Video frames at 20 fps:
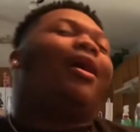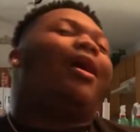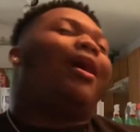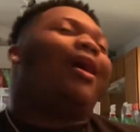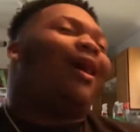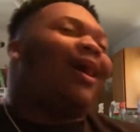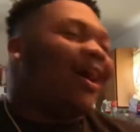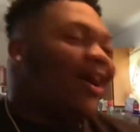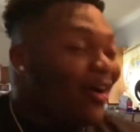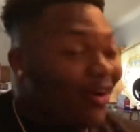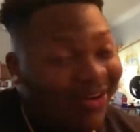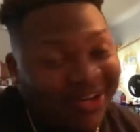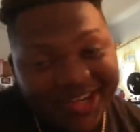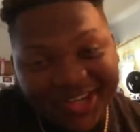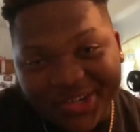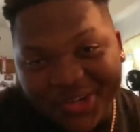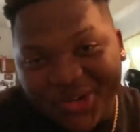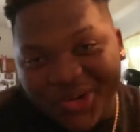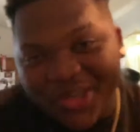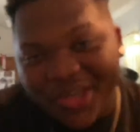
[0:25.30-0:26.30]
I already
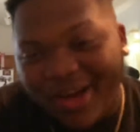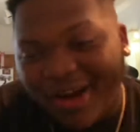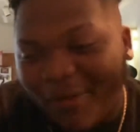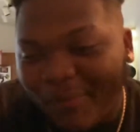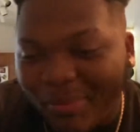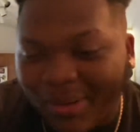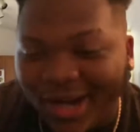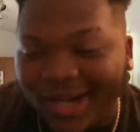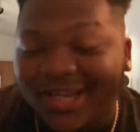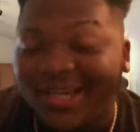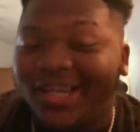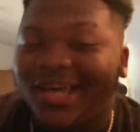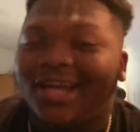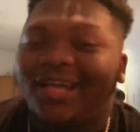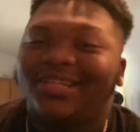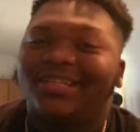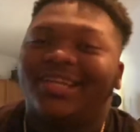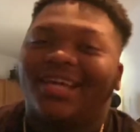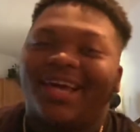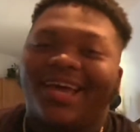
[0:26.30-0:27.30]
know y'all probably
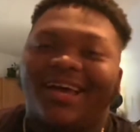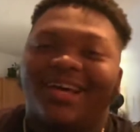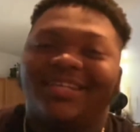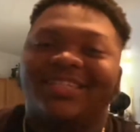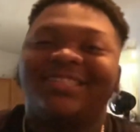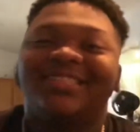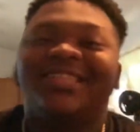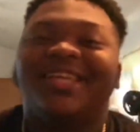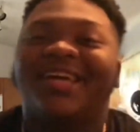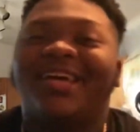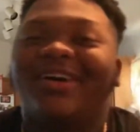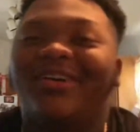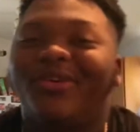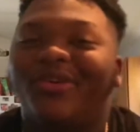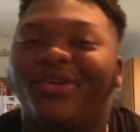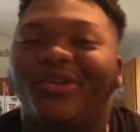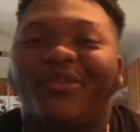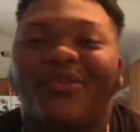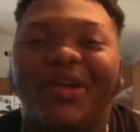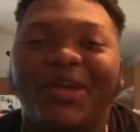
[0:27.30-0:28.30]
like, damn, this nigga
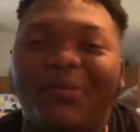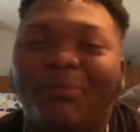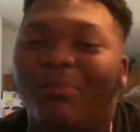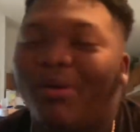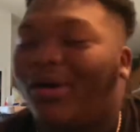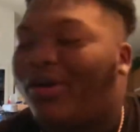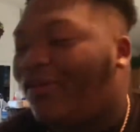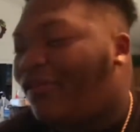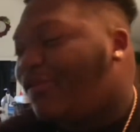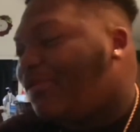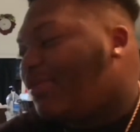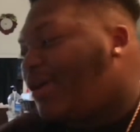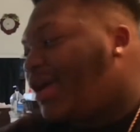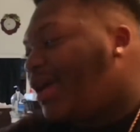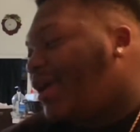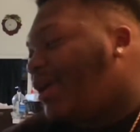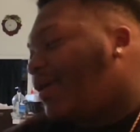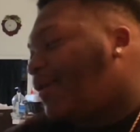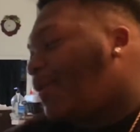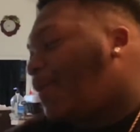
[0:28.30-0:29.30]
on a rebirth,
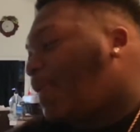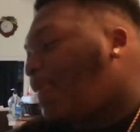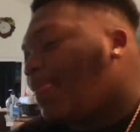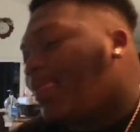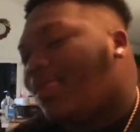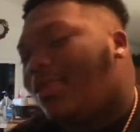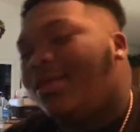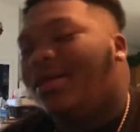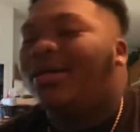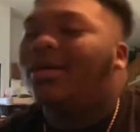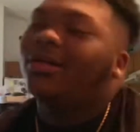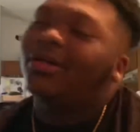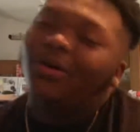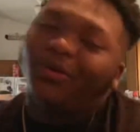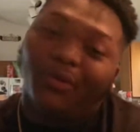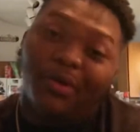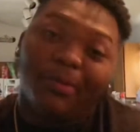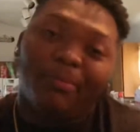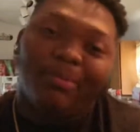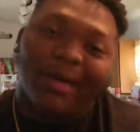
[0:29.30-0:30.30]
man
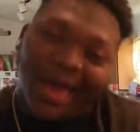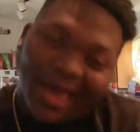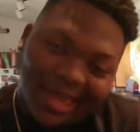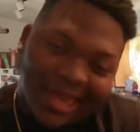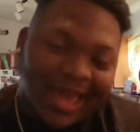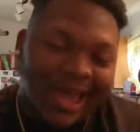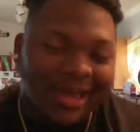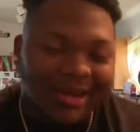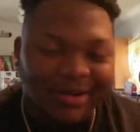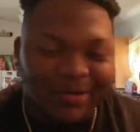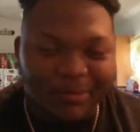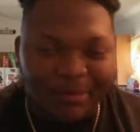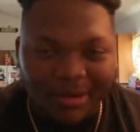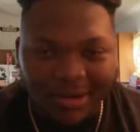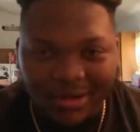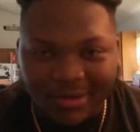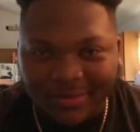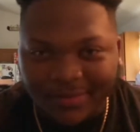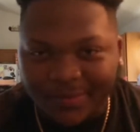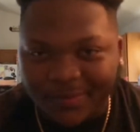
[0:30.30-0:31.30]
we back at it,
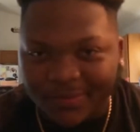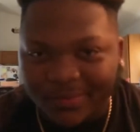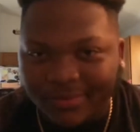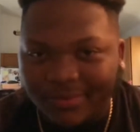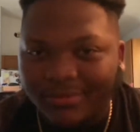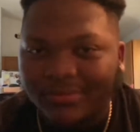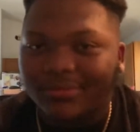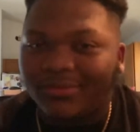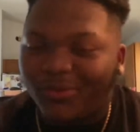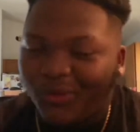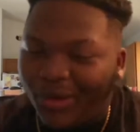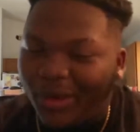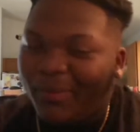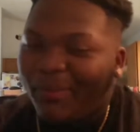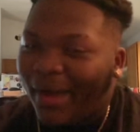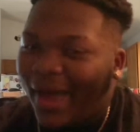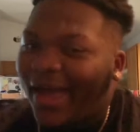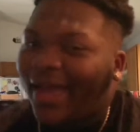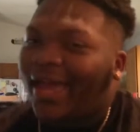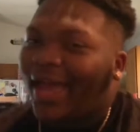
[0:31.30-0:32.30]
bro. We
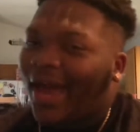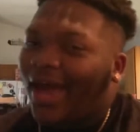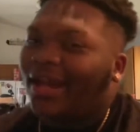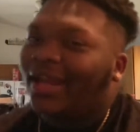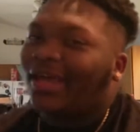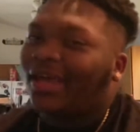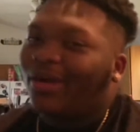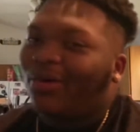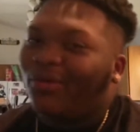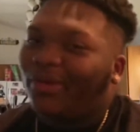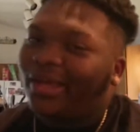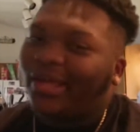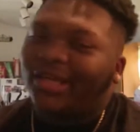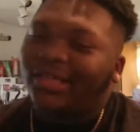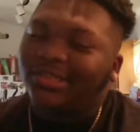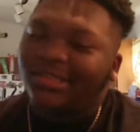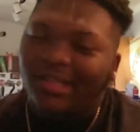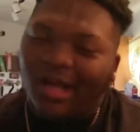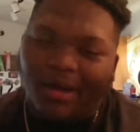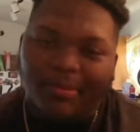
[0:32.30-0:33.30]
back at it, and we
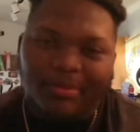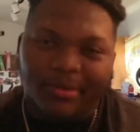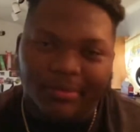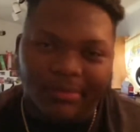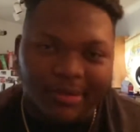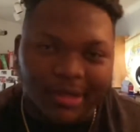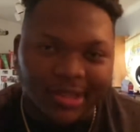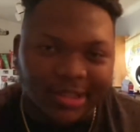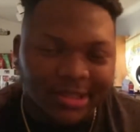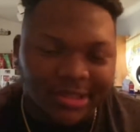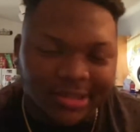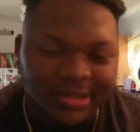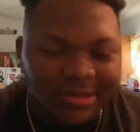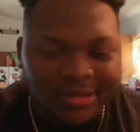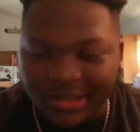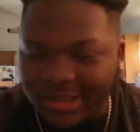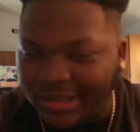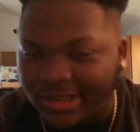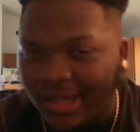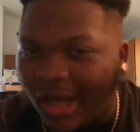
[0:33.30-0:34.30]
ain't stopping, bro. It's,
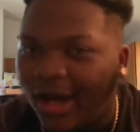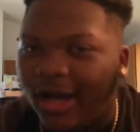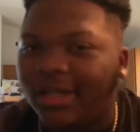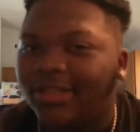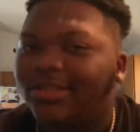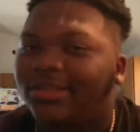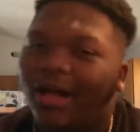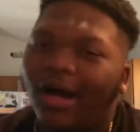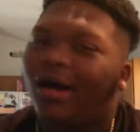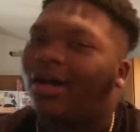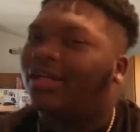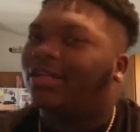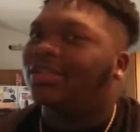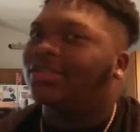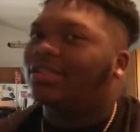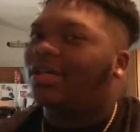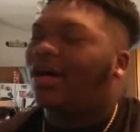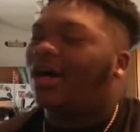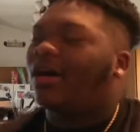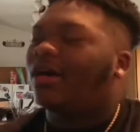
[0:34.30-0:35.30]
it's non-stop this
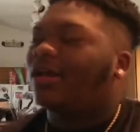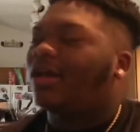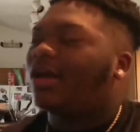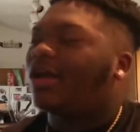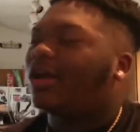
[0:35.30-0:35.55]
time, like.